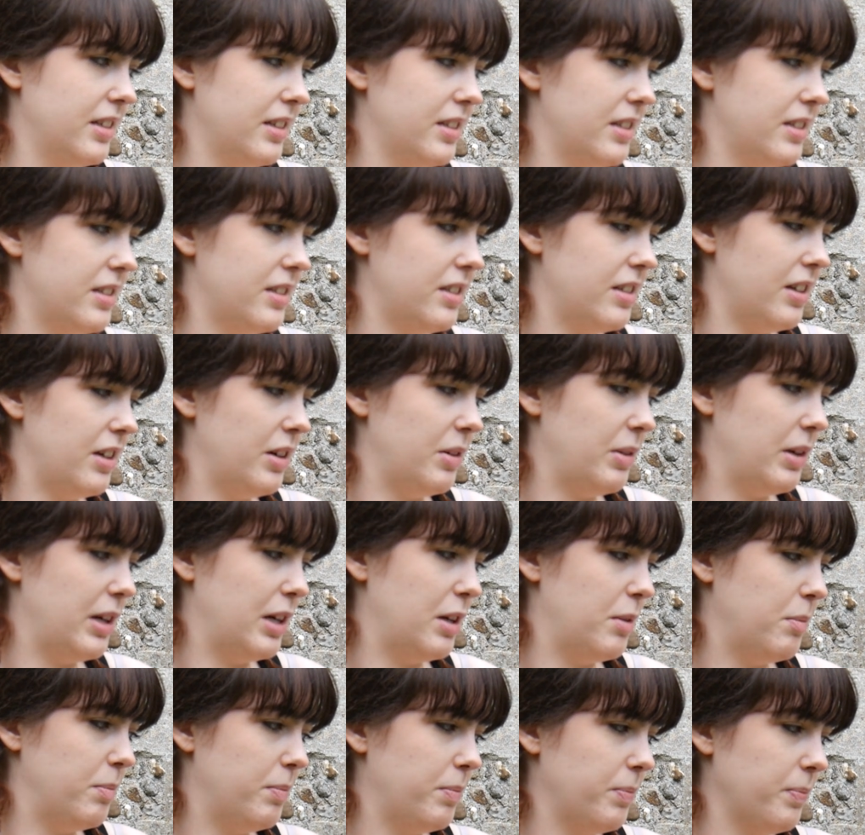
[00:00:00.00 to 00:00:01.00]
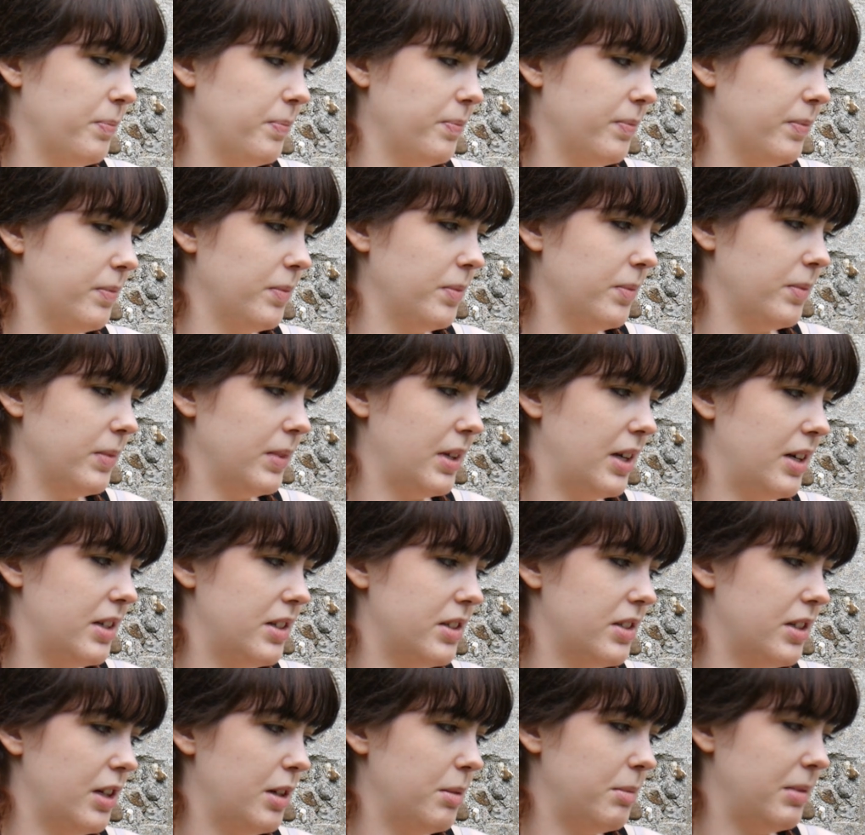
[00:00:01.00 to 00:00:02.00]
So, I
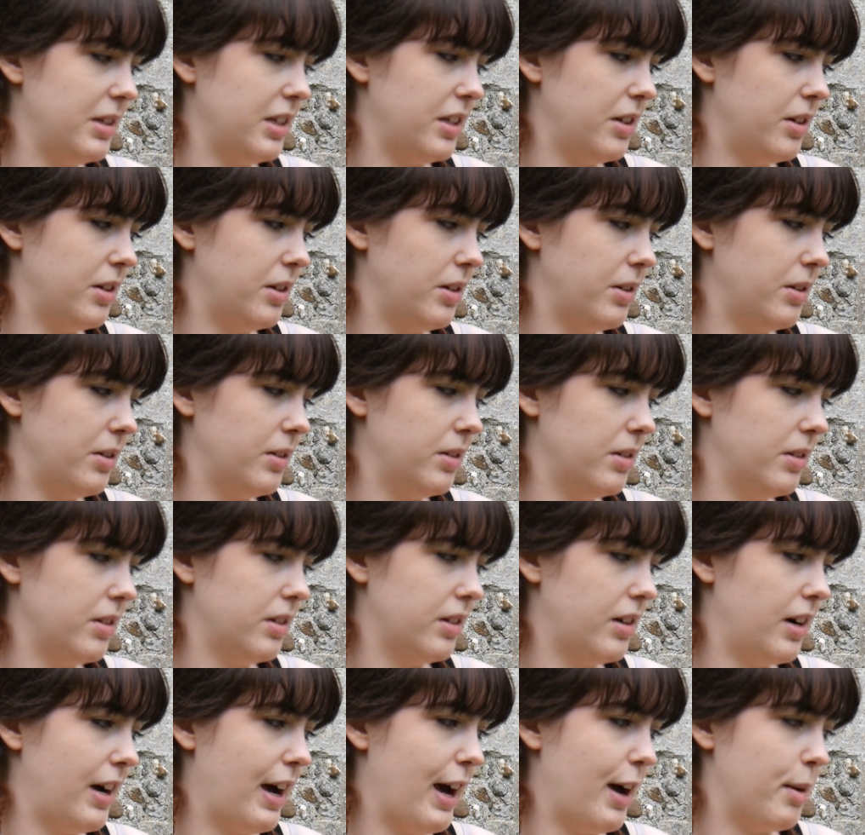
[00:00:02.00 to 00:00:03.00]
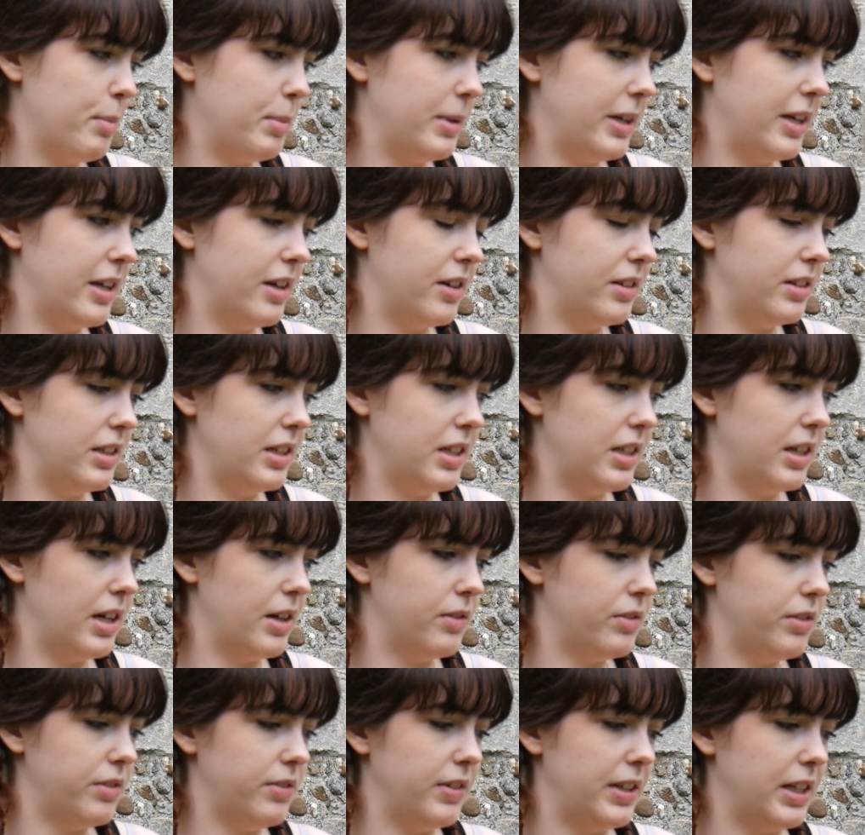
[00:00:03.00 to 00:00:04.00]
just hope that you are happy here and that you have
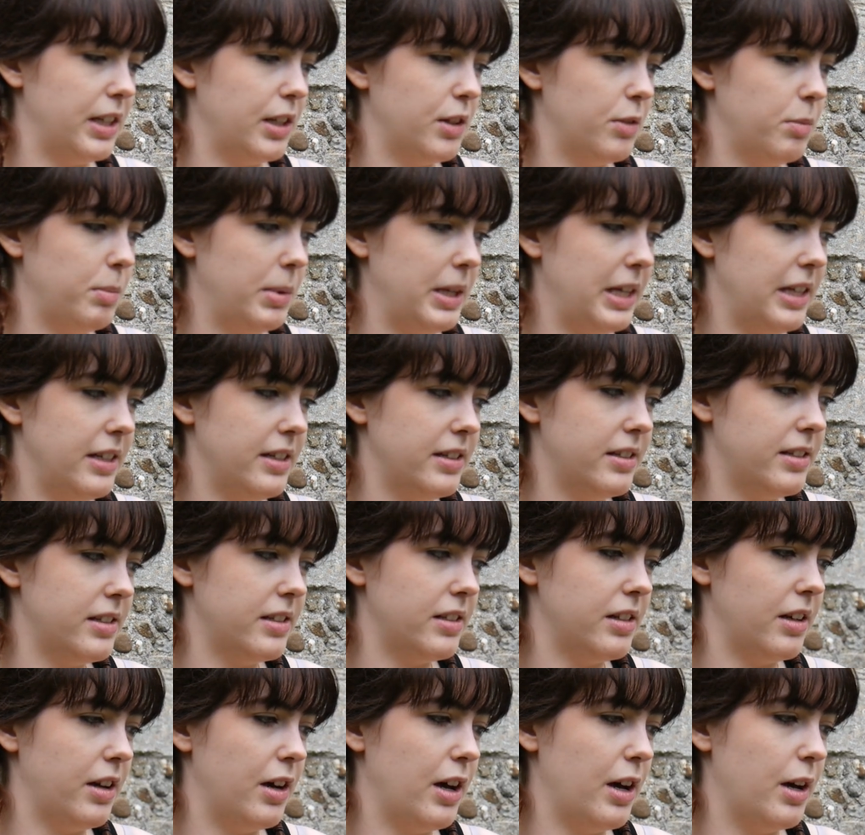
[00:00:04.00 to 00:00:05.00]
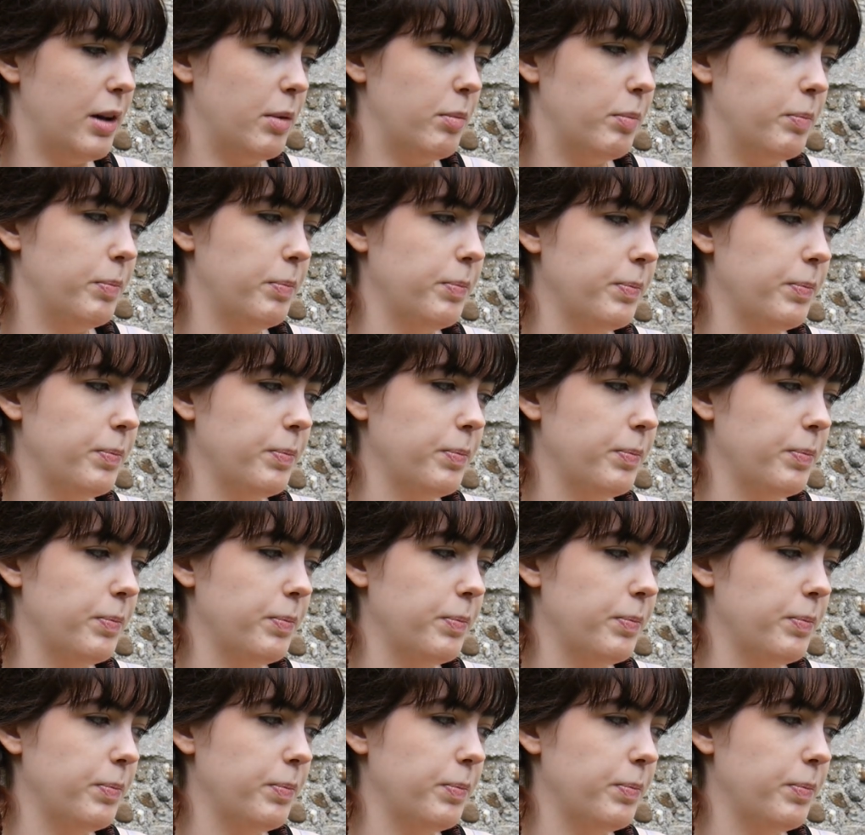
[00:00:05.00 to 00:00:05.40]
a feeling of peace. And